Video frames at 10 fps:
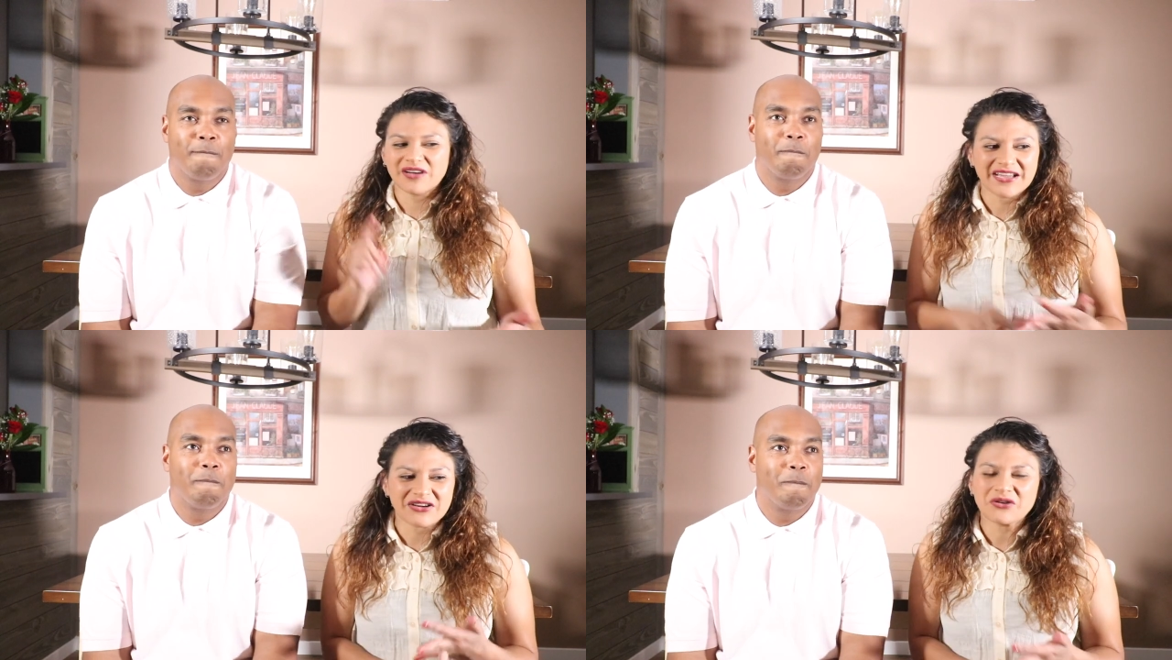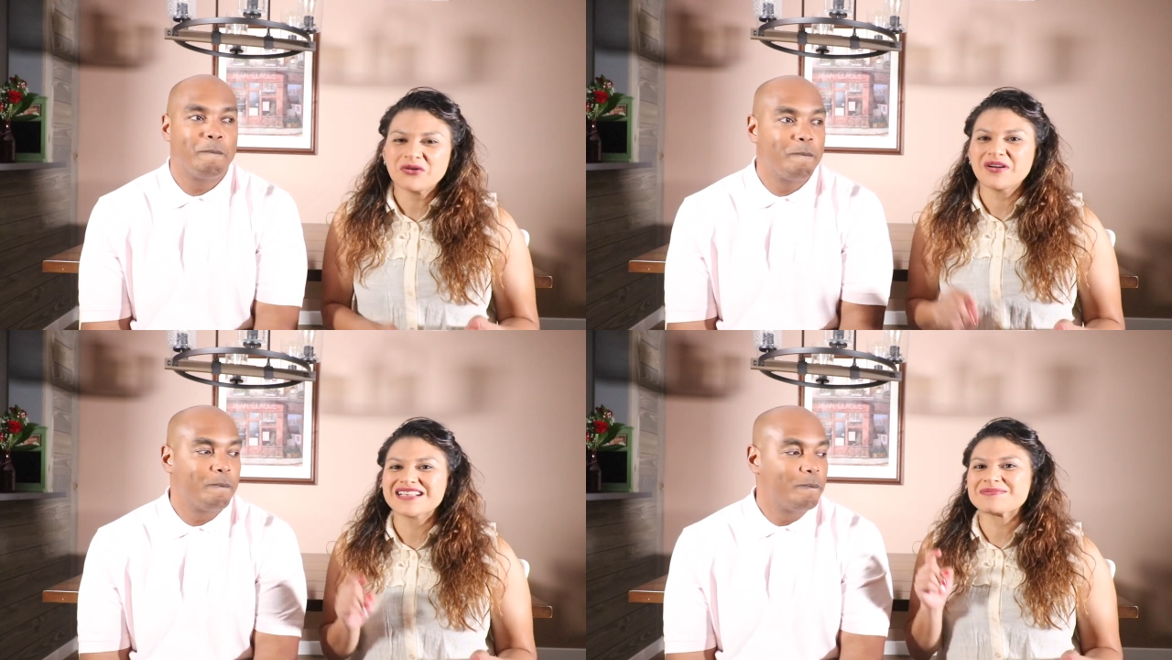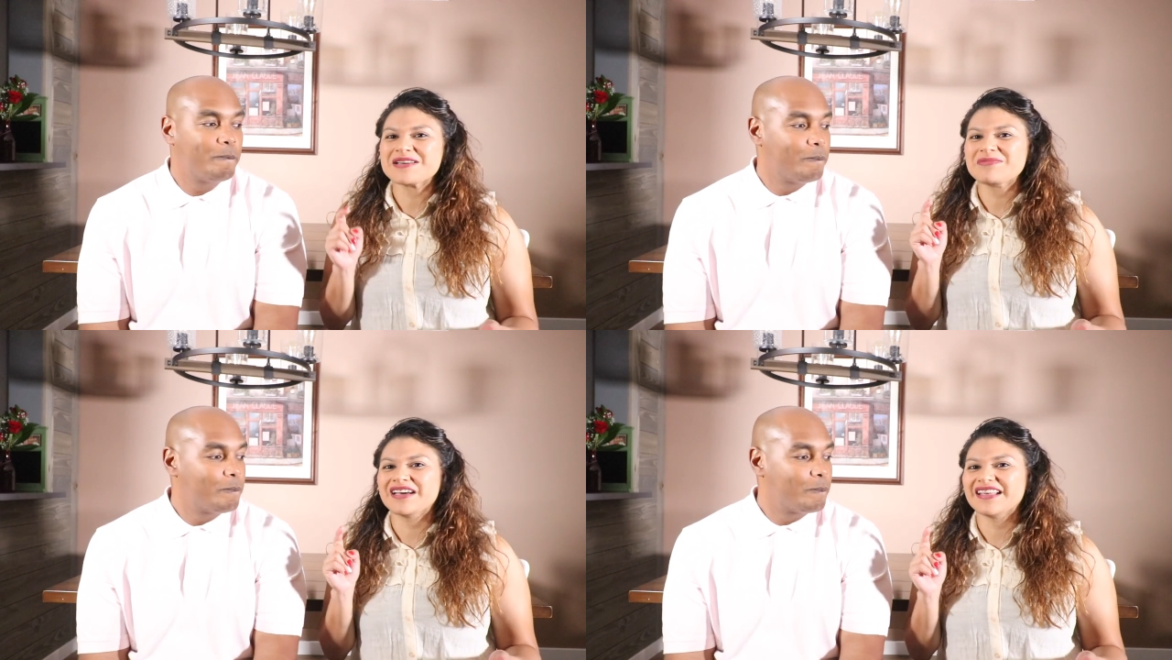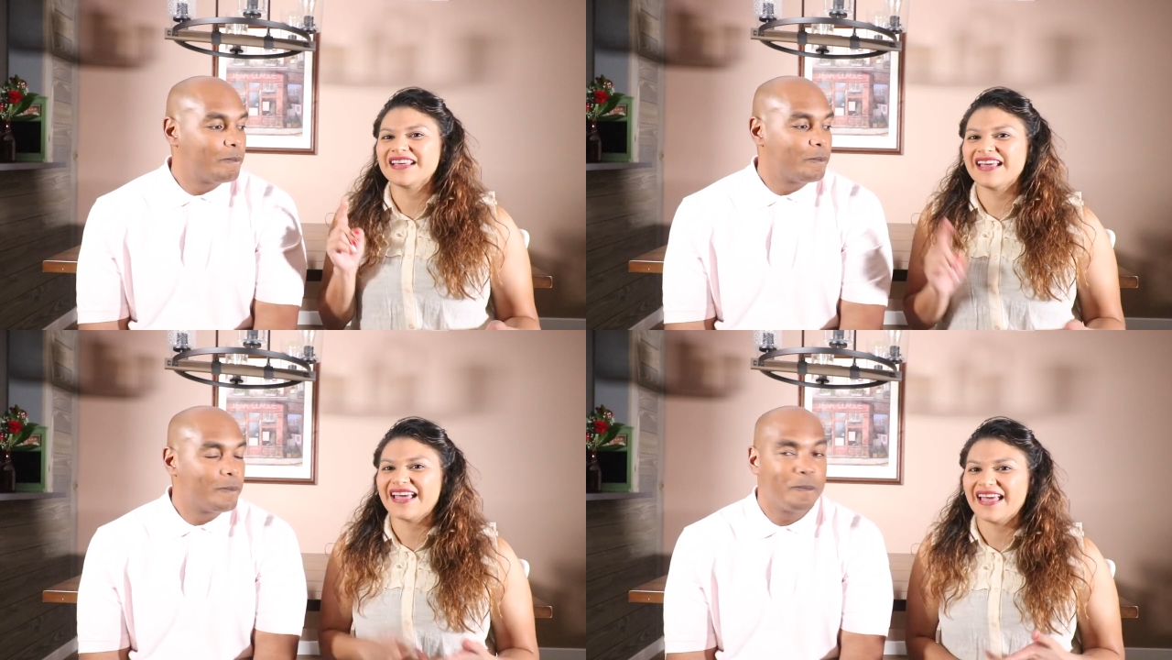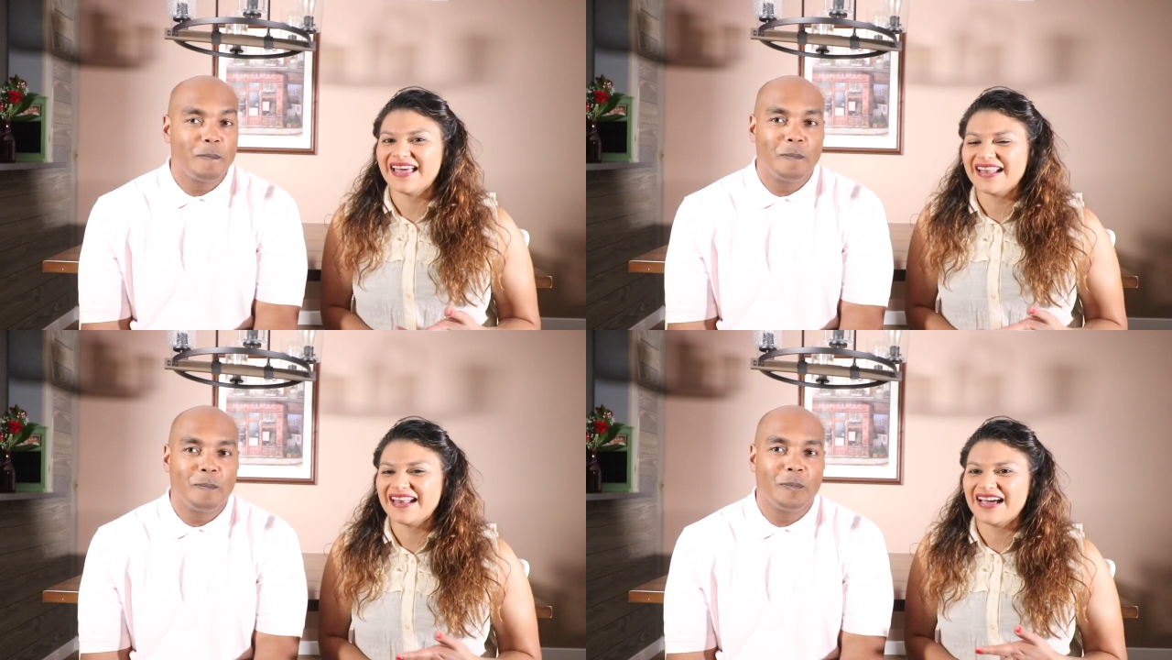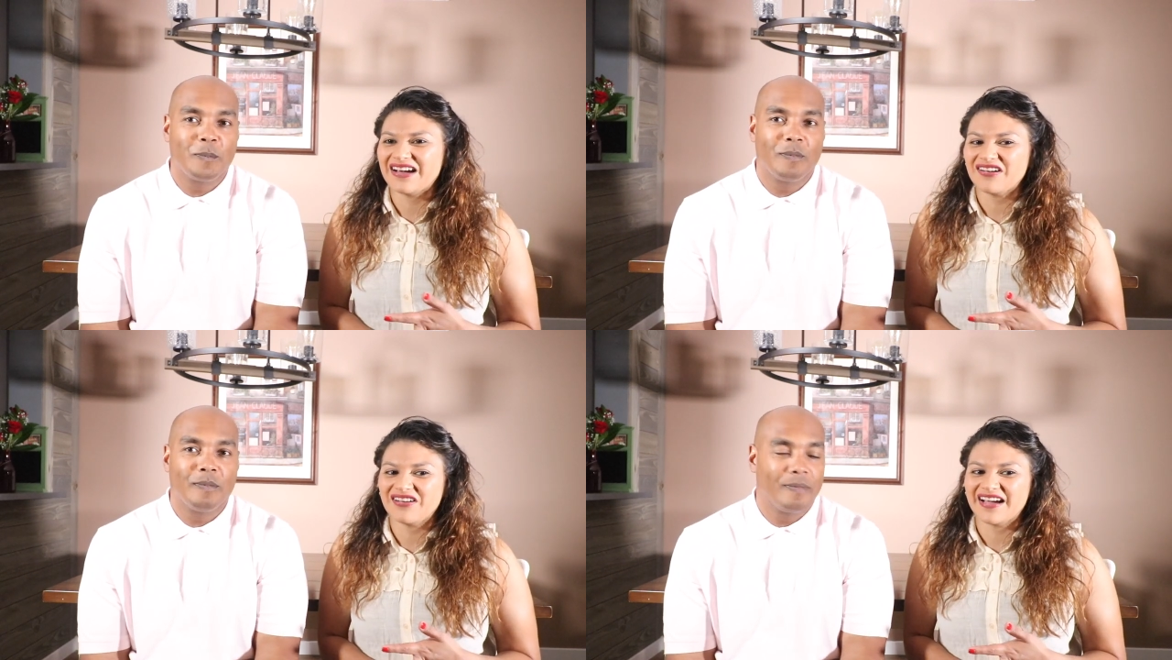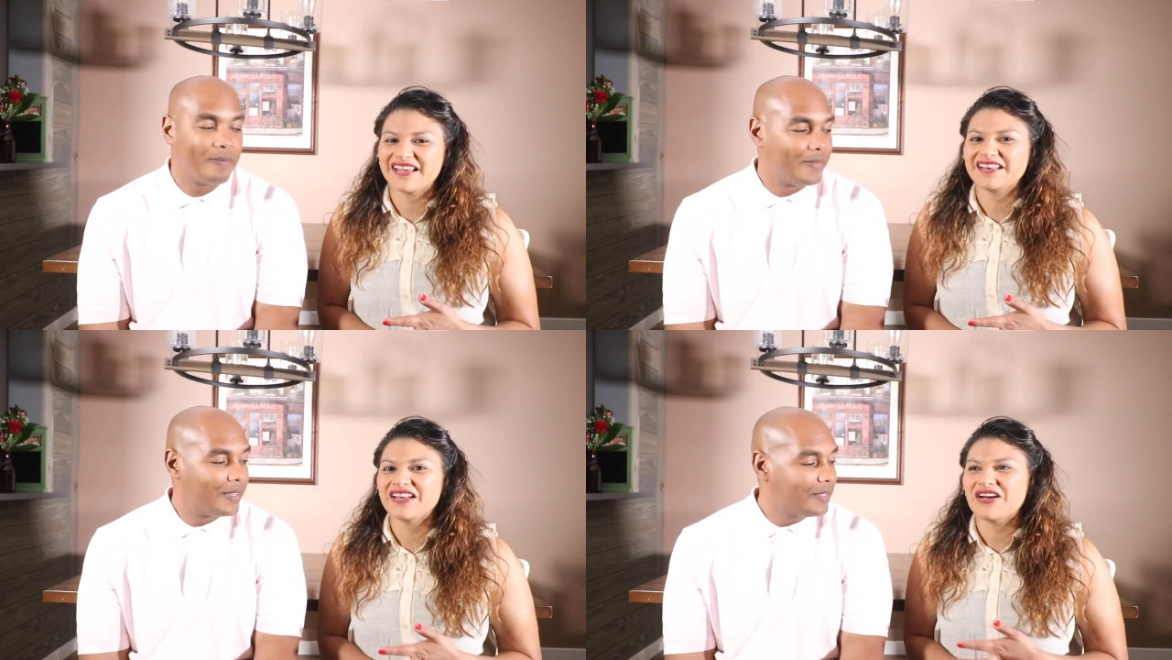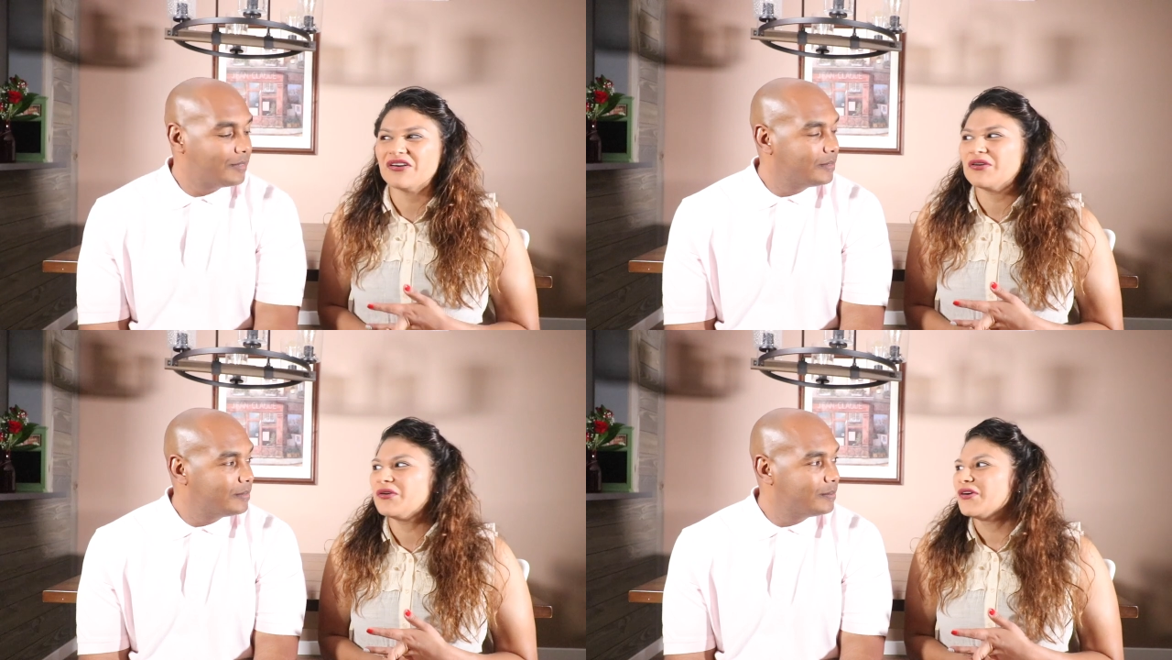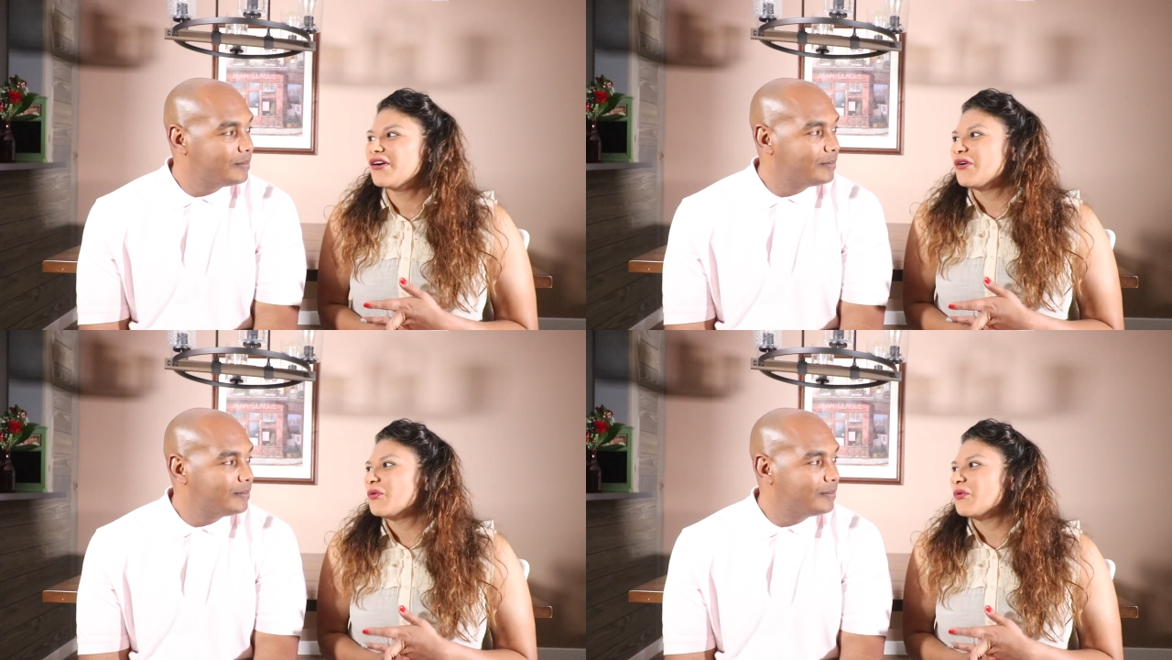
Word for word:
Speaker 1: I know who has my money, and now I know